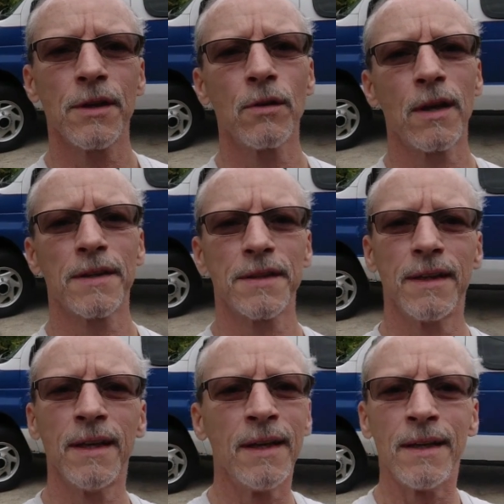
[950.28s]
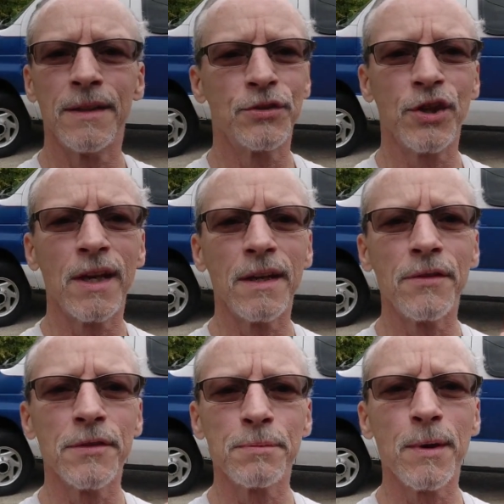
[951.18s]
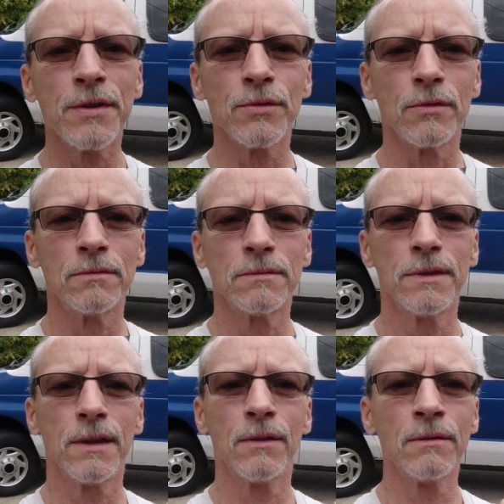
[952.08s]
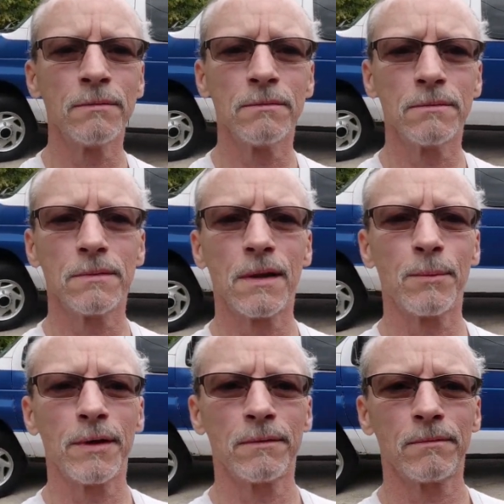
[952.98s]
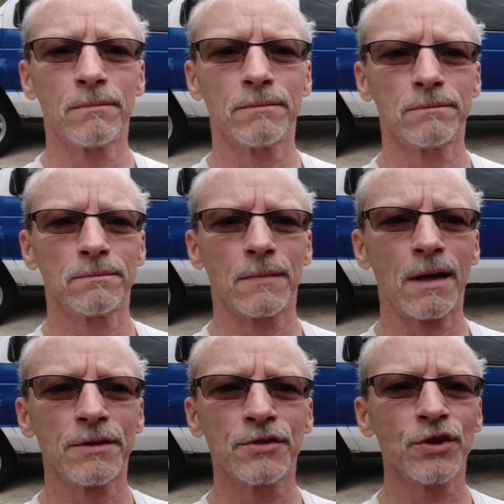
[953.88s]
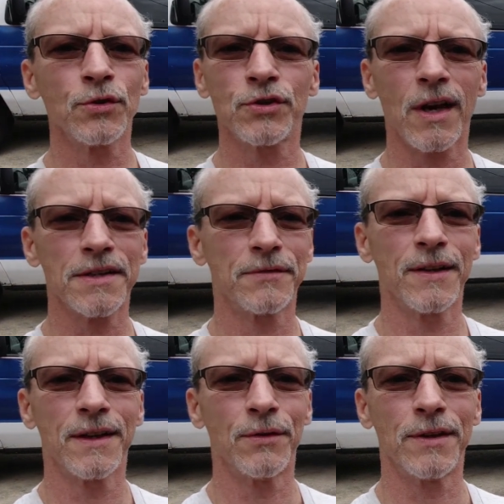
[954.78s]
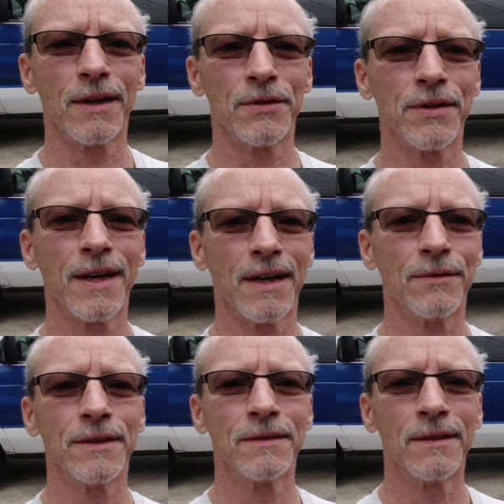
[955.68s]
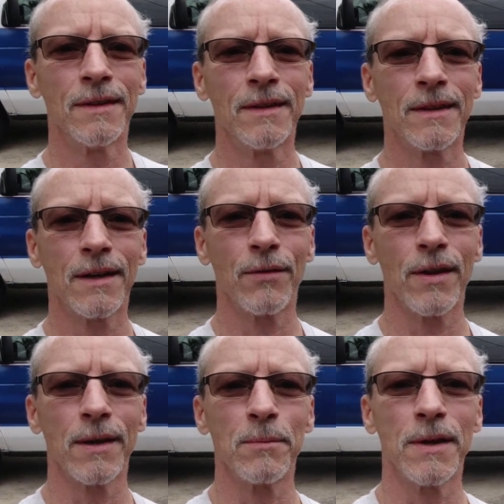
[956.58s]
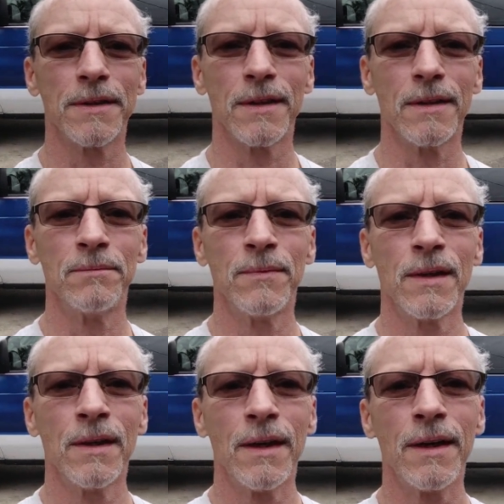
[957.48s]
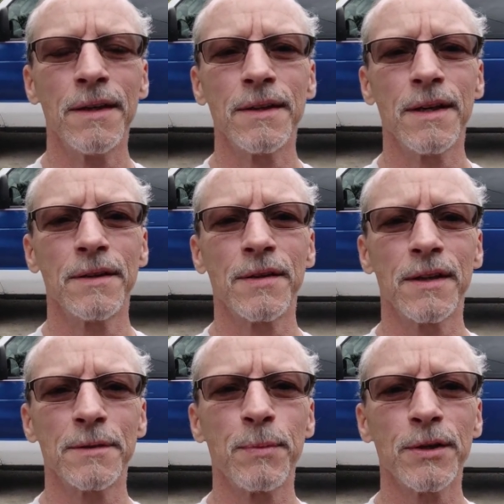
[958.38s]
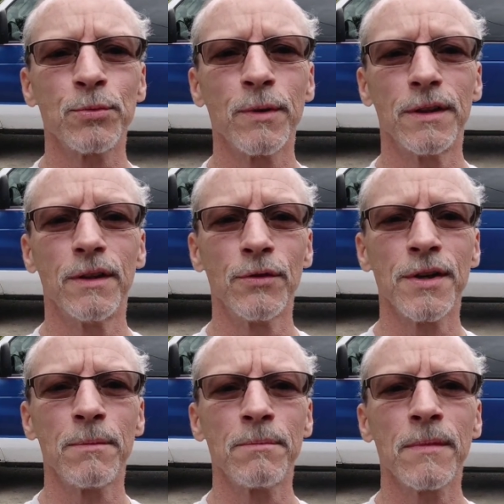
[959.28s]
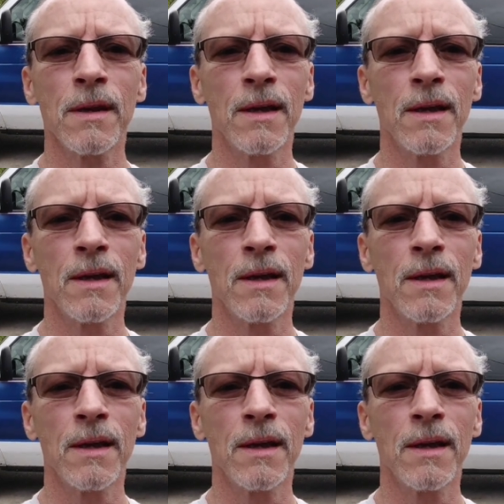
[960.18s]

So like I say, she ain't nothing special, you know. I mean, I just showed you guys a video the other day of it and everything, but it isn't anything special. But you know something?